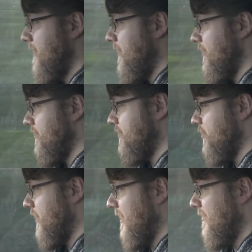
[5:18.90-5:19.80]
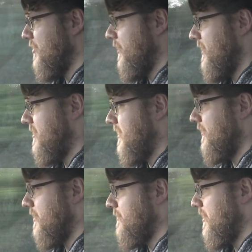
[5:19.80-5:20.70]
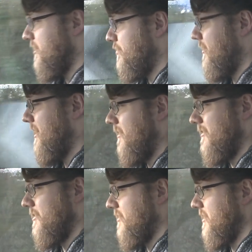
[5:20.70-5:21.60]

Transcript: on the dual carriageway, 70 miles per hour. It's,